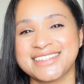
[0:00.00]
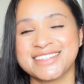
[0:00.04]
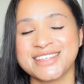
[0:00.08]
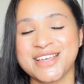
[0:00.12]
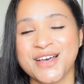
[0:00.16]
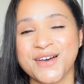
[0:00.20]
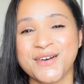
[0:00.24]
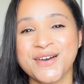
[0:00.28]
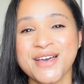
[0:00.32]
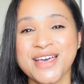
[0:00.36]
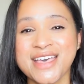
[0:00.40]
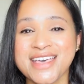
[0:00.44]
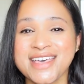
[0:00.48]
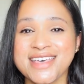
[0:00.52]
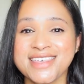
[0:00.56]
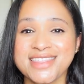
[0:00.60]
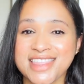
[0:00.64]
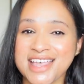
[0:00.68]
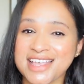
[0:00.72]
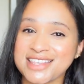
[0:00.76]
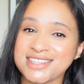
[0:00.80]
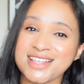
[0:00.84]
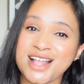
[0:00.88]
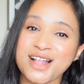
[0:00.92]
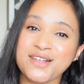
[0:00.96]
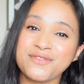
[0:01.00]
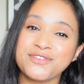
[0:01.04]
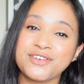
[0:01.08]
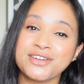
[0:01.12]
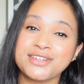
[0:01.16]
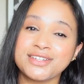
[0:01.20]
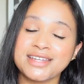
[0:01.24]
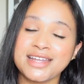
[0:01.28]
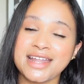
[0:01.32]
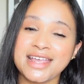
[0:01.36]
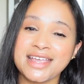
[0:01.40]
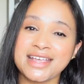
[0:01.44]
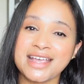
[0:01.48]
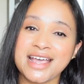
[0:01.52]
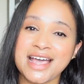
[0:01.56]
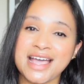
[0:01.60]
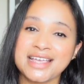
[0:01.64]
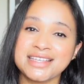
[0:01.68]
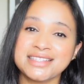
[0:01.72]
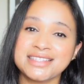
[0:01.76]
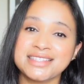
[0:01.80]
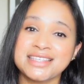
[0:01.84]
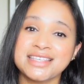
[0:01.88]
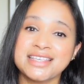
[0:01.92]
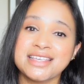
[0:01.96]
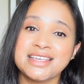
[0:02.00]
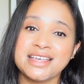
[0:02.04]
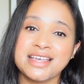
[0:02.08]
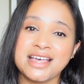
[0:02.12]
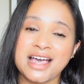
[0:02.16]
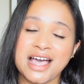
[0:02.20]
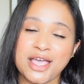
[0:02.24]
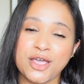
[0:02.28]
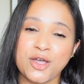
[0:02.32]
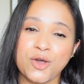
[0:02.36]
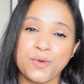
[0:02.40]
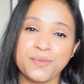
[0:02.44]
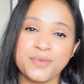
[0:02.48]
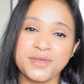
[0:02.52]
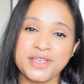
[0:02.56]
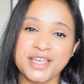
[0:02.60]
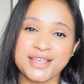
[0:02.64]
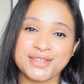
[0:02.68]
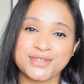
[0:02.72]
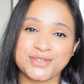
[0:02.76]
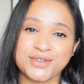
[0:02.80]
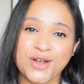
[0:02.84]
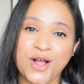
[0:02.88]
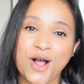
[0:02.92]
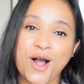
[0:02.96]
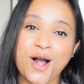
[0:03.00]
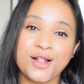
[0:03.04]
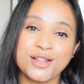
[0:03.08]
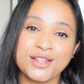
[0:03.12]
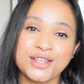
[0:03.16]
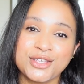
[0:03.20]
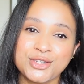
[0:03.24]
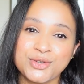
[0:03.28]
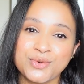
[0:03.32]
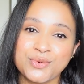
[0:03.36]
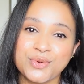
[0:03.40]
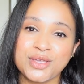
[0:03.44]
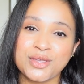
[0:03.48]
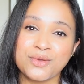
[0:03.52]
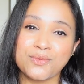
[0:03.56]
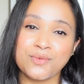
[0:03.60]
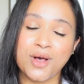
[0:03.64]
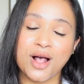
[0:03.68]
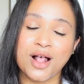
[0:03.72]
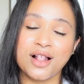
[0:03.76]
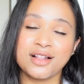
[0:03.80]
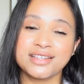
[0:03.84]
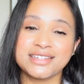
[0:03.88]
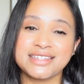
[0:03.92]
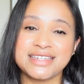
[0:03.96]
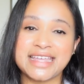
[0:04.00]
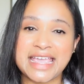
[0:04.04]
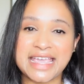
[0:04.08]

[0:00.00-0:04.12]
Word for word: So that's all for today guys. I hope you guys are all doing well.